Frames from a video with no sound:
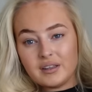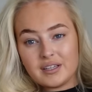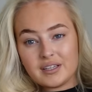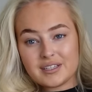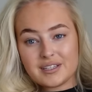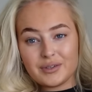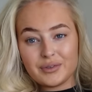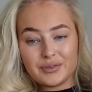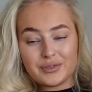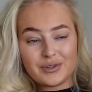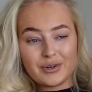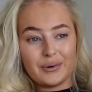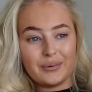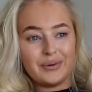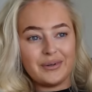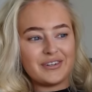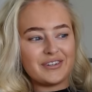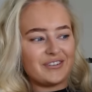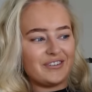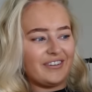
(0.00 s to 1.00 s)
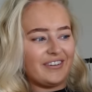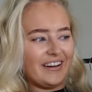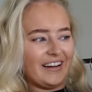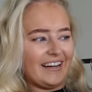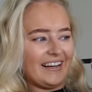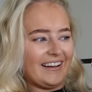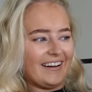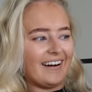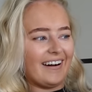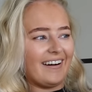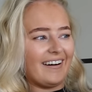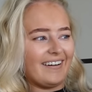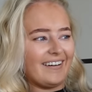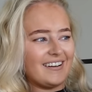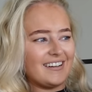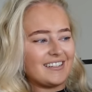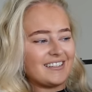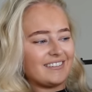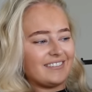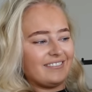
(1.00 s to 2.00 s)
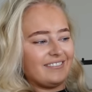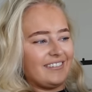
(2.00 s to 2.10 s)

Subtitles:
This little top is really hard.